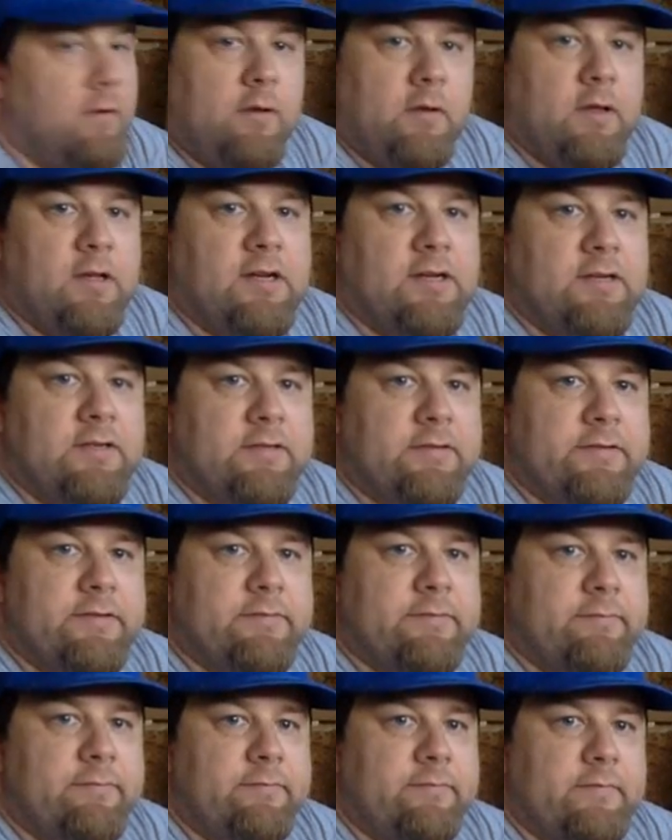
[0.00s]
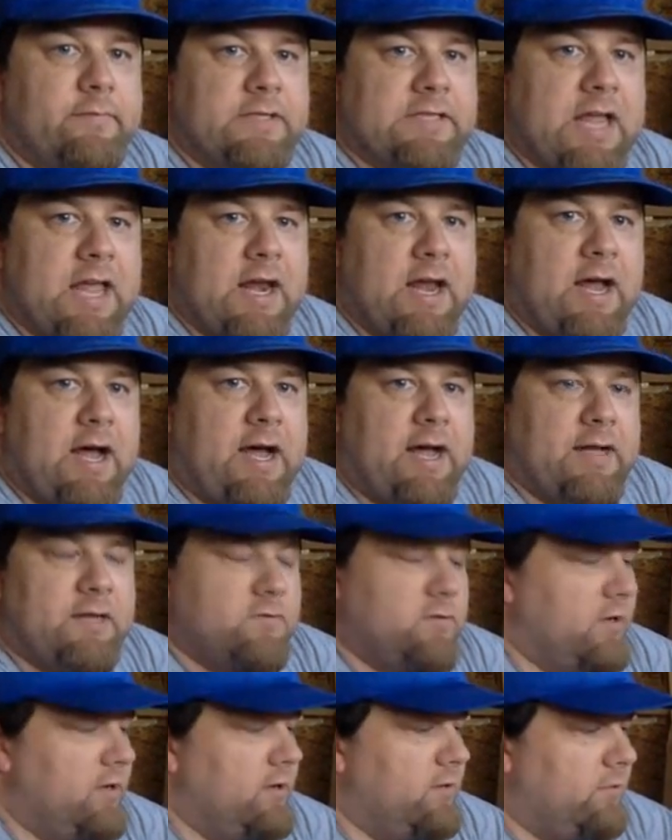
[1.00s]
and it's kind of hot,
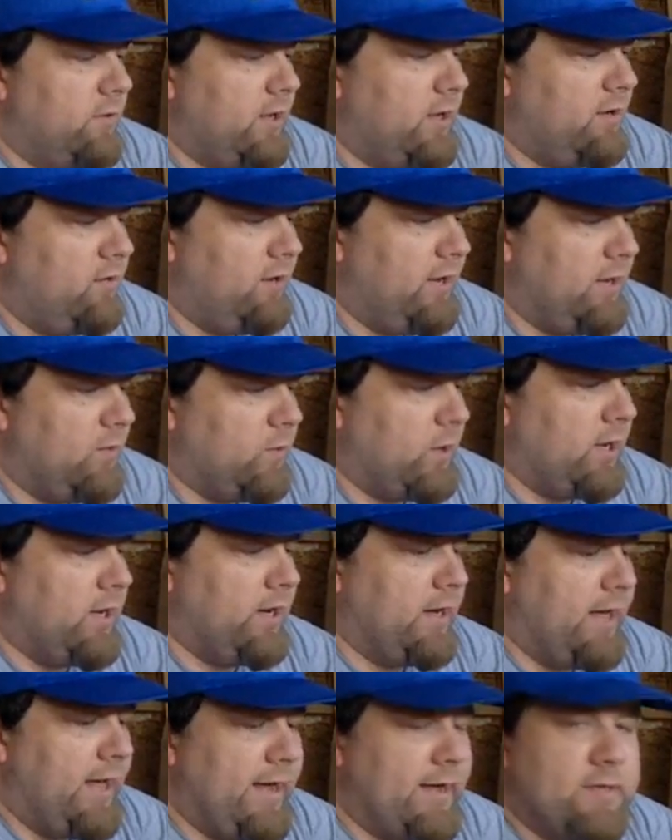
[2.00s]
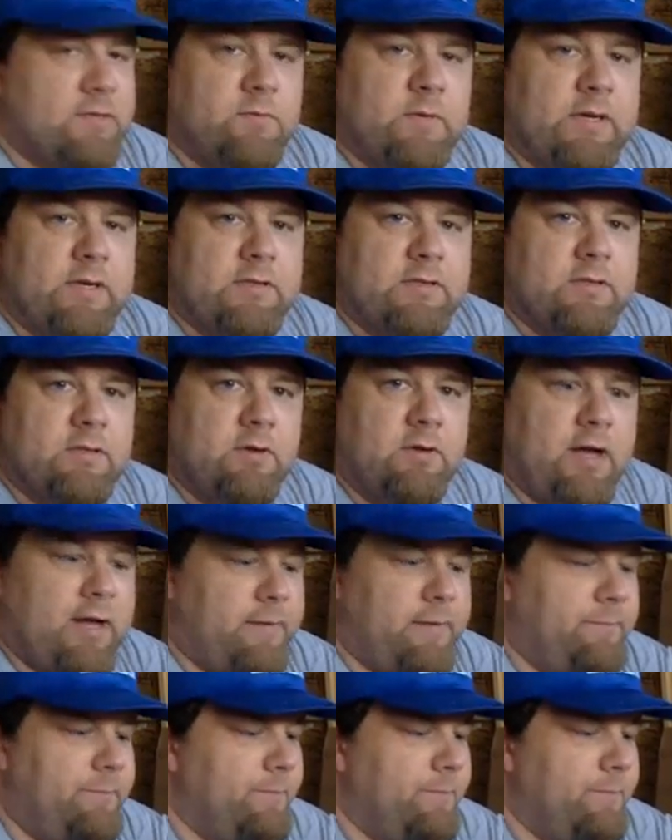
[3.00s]
so I don't like wearing hats when it's too hot.